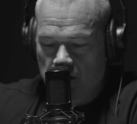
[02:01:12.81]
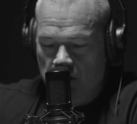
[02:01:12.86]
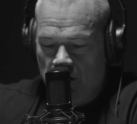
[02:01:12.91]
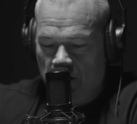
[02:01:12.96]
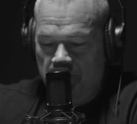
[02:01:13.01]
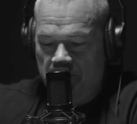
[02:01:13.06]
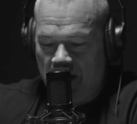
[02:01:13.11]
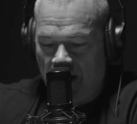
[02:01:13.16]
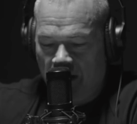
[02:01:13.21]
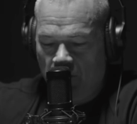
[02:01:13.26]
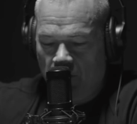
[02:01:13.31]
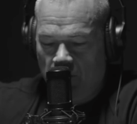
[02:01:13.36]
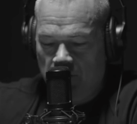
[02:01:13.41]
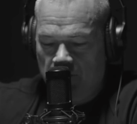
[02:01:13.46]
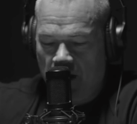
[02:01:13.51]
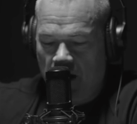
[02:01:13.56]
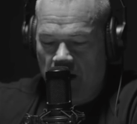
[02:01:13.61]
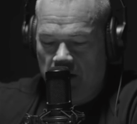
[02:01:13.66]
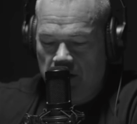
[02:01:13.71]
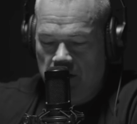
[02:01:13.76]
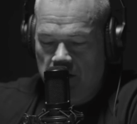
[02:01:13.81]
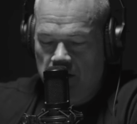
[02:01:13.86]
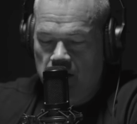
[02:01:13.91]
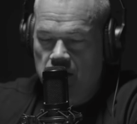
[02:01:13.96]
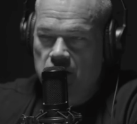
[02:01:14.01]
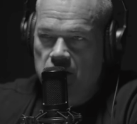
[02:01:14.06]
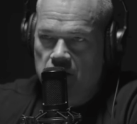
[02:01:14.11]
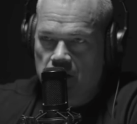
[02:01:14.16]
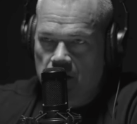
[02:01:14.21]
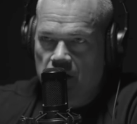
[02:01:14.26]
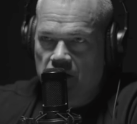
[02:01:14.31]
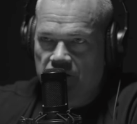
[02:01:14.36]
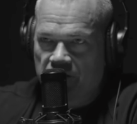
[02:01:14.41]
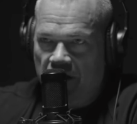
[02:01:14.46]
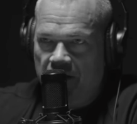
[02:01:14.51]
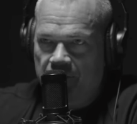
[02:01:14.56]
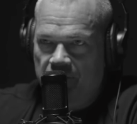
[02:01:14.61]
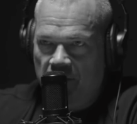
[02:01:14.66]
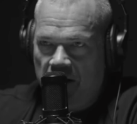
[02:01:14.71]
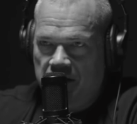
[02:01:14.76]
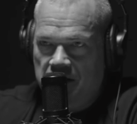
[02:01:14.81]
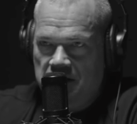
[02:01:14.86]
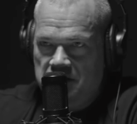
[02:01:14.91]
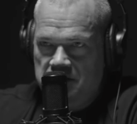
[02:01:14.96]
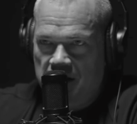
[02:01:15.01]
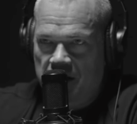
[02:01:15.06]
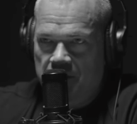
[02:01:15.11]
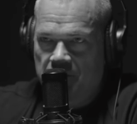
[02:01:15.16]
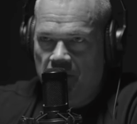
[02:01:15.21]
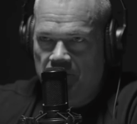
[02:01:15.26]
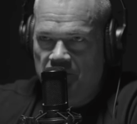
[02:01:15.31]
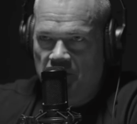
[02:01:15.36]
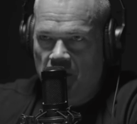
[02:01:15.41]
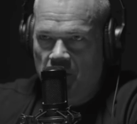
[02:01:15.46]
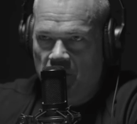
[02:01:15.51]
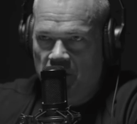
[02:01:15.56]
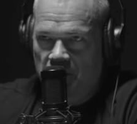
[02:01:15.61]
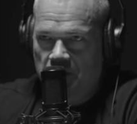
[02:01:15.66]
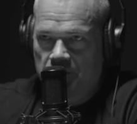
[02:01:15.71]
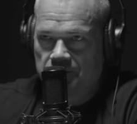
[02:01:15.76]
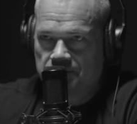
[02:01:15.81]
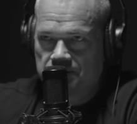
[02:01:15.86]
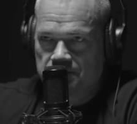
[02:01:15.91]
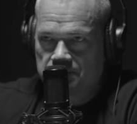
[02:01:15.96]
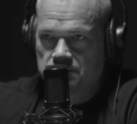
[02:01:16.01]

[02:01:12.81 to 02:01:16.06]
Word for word: in the Battle of Ramadi, they have Mikey's name up there with them.